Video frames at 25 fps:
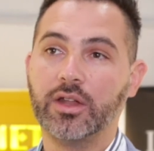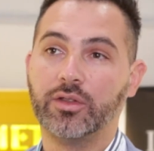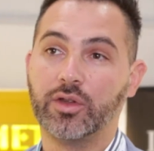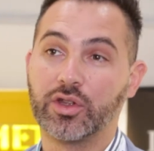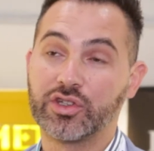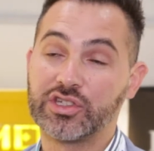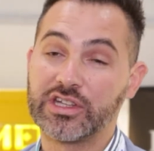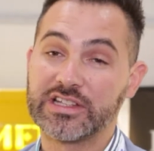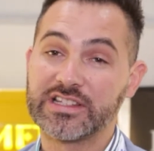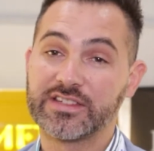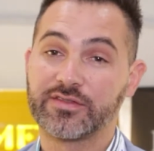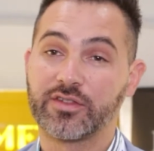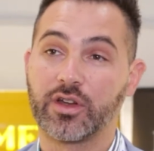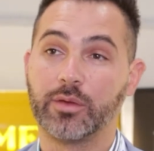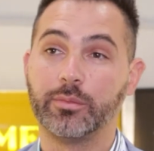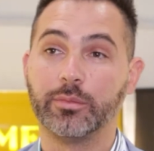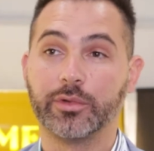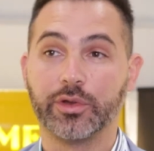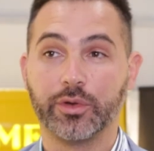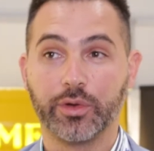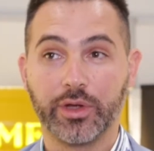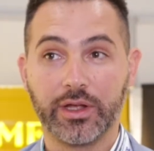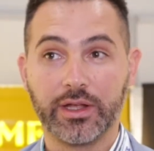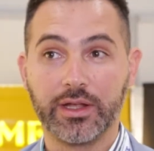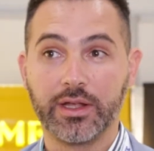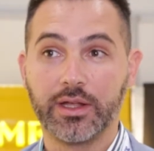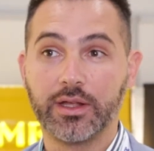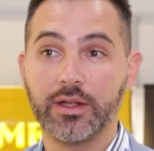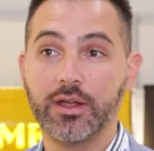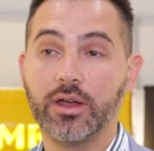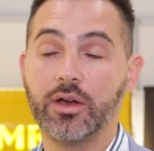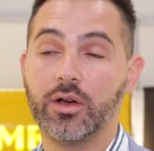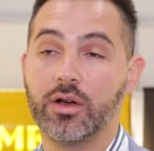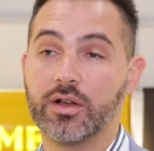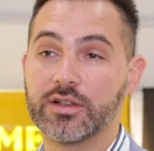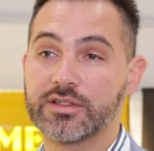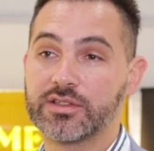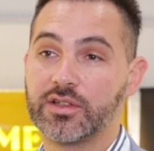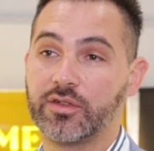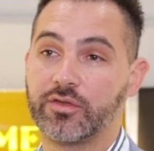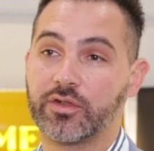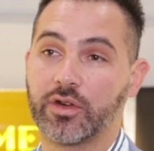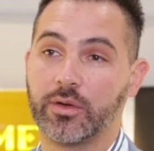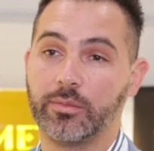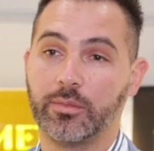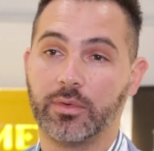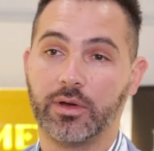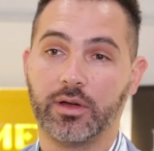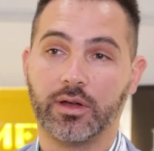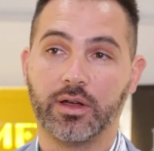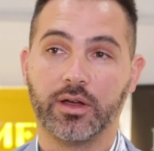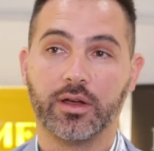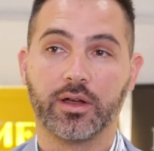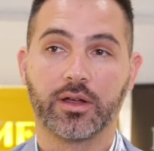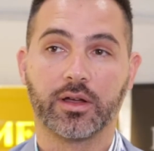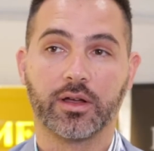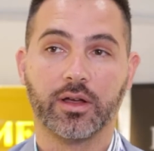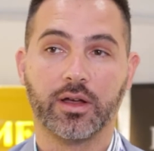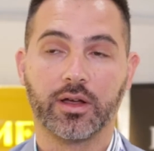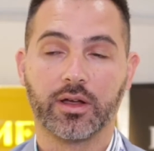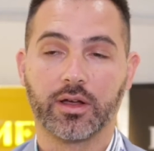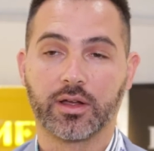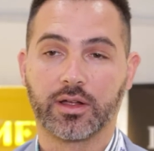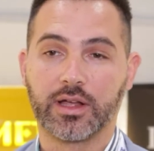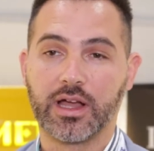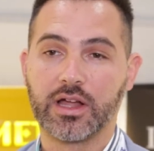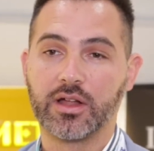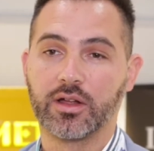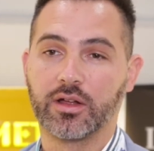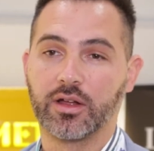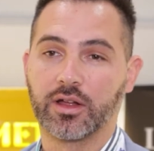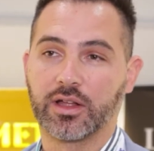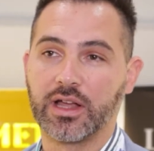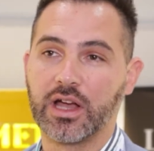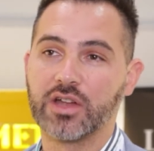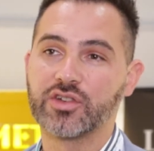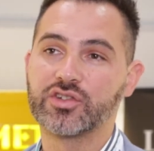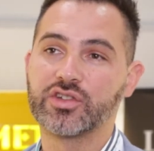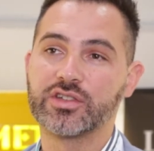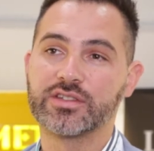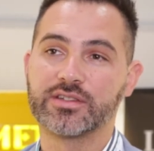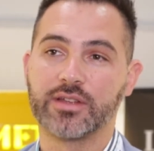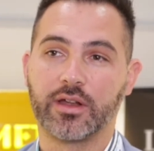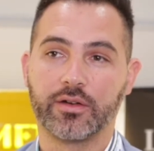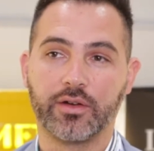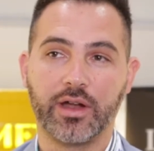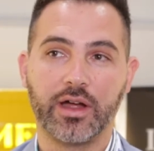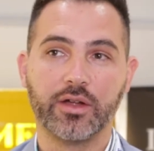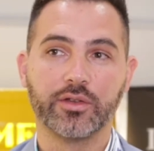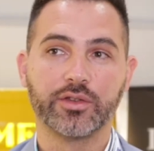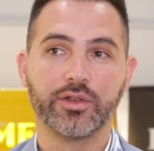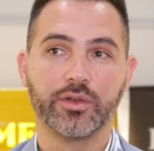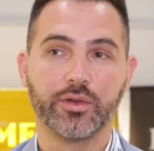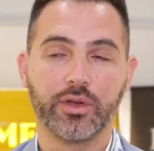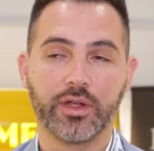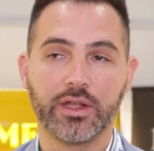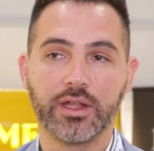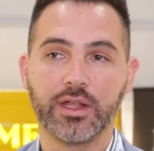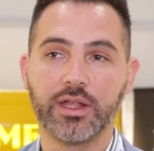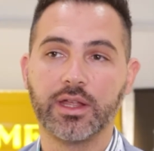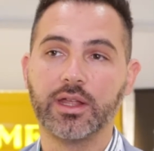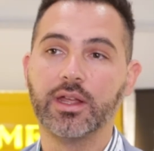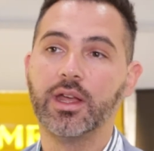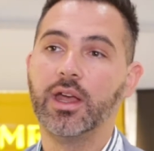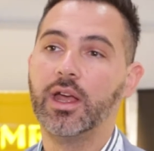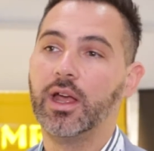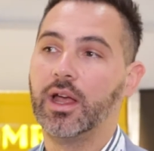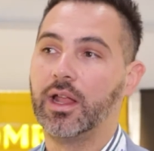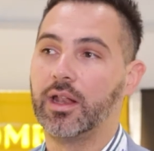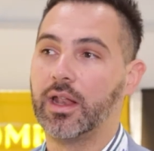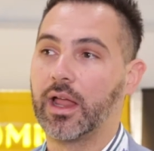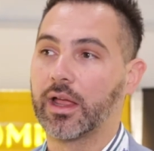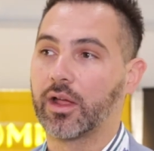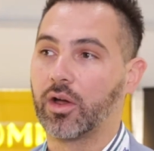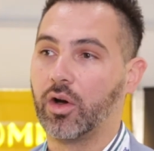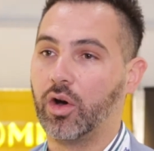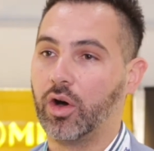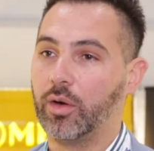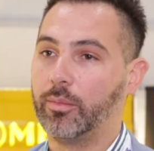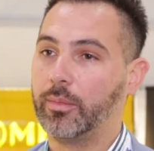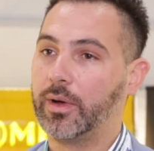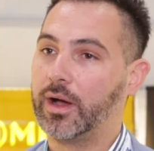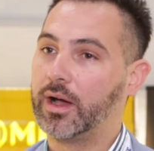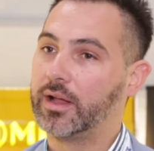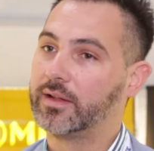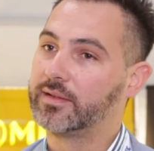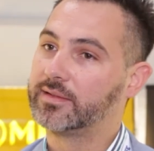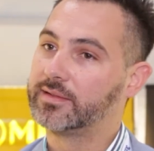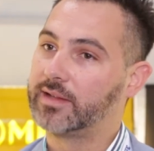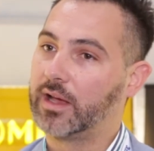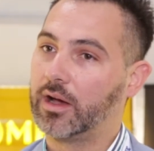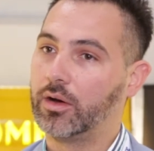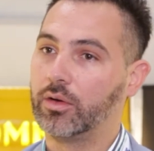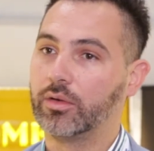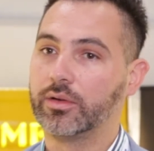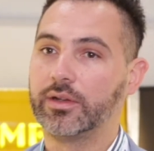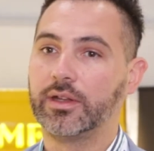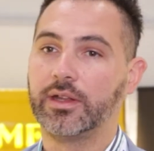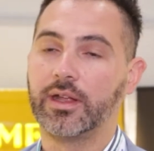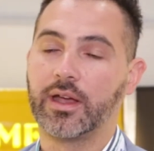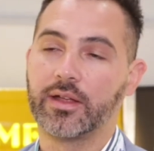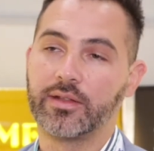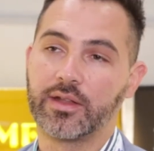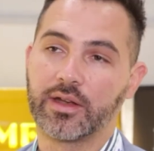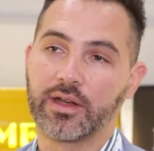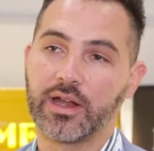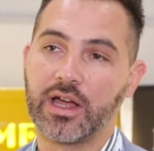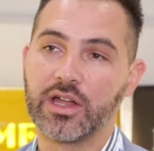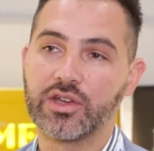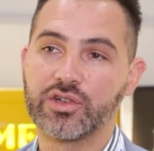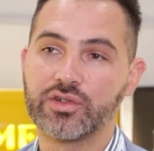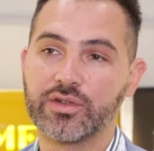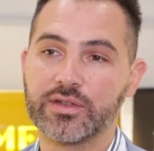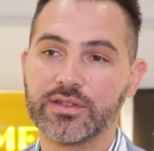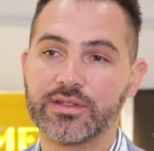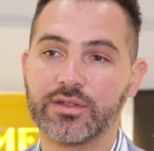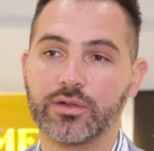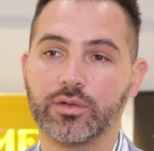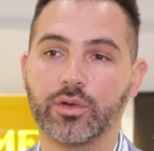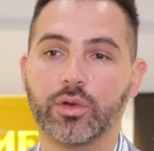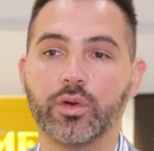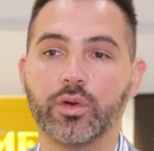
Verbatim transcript: not just from UAE, also from uh, uh, uh, countries around UAE like Oman, Saudi, other countries, you